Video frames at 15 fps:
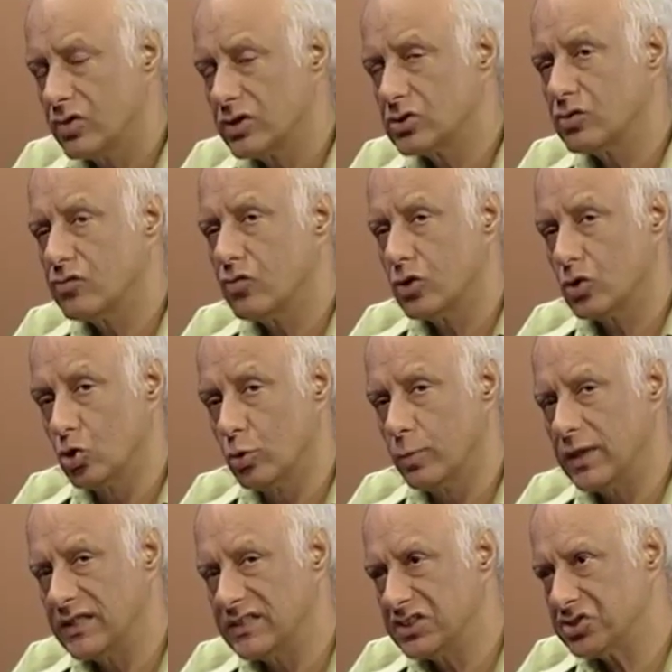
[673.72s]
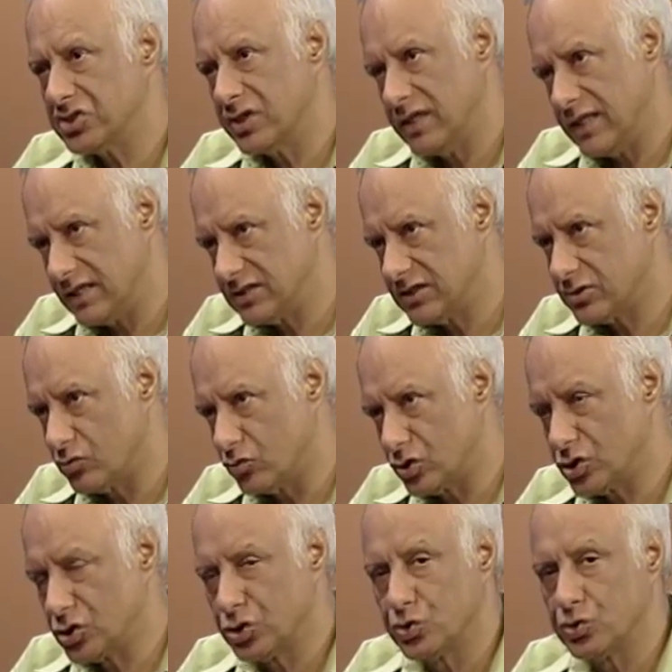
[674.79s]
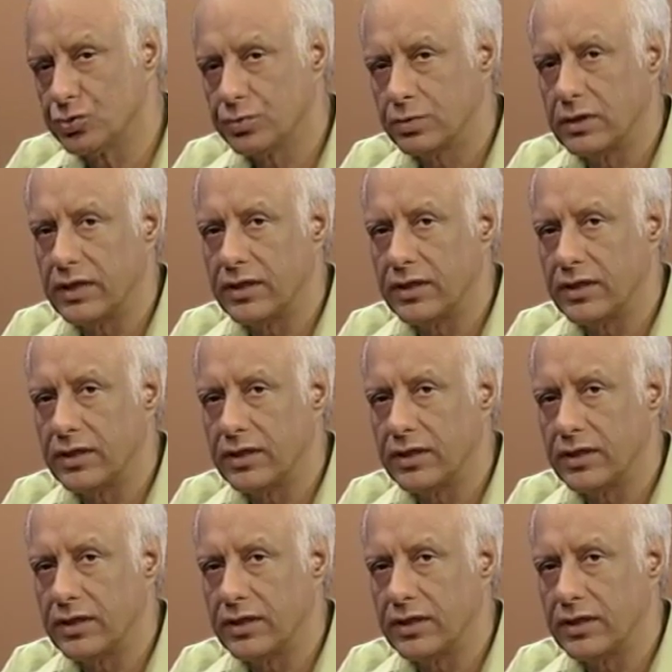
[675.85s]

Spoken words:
First of all, globalization has its virtues.